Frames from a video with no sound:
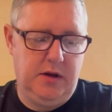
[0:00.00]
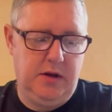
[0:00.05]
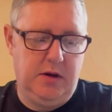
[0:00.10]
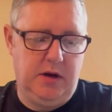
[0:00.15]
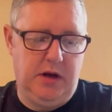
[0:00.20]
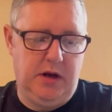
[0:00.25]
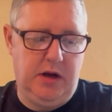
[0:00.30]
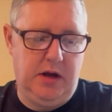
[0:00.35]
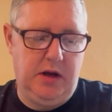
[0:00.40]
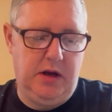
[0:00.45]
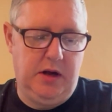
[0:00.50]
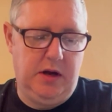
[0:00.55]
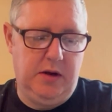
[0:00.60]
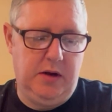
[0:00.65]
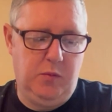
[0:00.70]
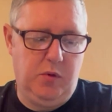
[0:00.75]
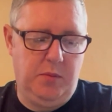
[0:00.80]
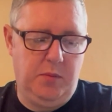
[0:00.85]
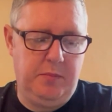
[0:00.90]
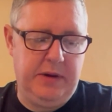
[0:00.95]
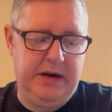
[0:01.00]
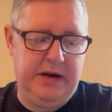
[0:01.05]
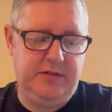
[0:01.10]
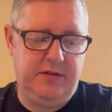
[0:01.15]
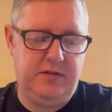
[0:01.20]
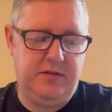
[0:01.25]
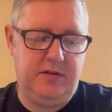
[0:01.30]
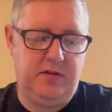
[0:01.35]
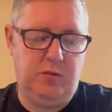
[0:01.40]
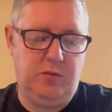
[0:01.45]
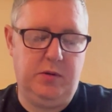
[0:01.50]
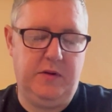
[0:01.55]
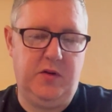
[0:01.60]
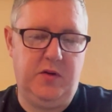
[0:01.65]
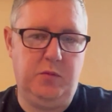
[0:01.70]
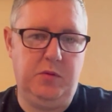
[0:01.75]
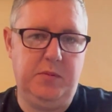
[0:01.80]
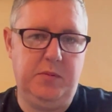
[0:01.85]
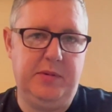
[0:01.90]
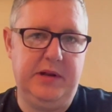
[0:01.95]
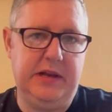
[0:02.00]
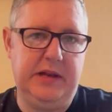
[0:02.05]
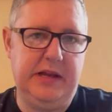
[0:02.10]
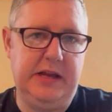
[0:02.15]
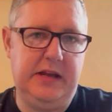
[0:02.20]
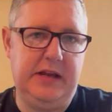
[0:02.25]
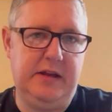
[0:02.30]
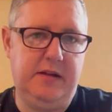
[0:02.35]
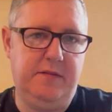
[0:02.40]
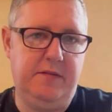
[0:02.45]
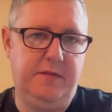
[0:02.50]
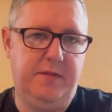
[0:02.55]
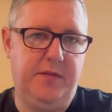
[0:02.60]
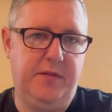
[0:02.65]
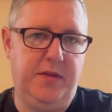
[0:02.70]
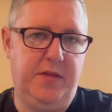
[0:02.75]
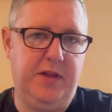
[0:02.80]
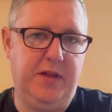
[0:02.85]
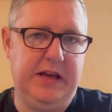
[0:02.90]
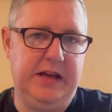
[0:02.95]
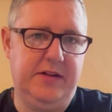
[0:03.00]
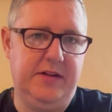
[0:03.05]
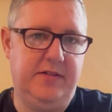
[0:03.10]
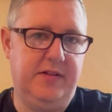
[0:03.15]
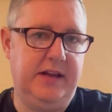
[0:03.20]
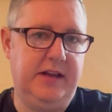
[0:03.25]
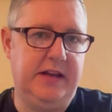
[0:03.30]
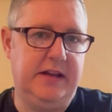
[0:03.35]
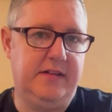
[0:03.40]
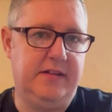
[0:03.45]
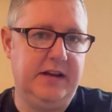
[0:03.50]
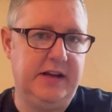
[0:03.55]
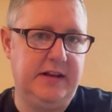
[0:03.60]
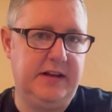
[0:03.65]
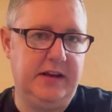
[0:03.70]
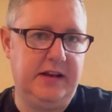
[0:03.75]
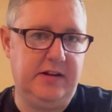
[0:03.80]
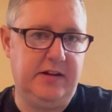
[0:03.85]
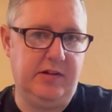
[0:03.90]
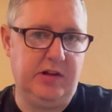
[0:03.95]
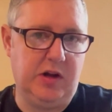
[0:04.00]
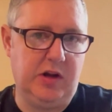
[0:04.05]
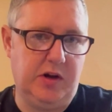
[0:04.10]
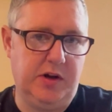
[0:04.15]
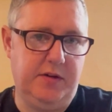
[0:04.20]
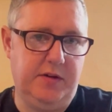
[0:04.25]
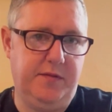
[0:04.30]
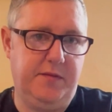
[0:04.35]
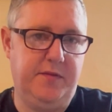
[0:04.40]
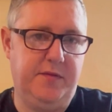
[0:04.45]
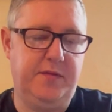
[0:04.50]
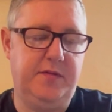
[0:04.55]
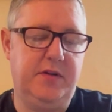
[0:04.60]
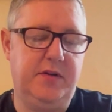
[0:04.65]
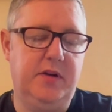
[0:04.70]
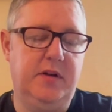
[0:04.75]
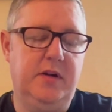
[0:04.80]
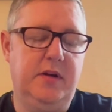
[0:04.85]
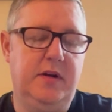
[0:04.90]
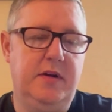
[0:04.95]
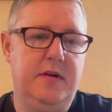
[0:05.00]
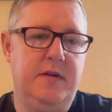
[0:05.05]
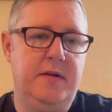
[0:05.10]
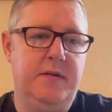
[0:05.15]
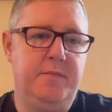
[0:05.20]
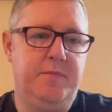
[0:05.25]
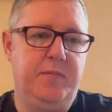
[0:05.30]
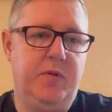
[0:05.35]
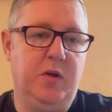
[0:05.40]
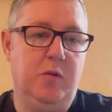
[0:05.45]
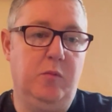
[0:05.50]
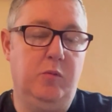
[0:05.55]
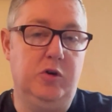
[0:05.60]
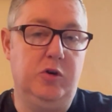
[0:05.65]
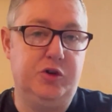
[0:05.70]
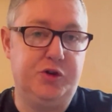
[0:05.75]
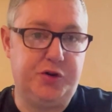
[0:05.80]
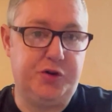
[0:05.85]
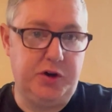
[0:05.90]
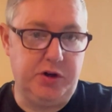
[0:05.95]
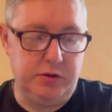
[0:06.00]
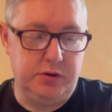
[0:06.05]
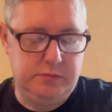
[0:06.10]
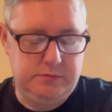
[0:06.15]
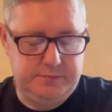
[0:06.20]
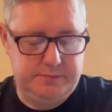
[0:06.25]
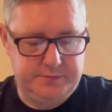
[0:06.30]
What matters is whether we believe the things he did in his life were true.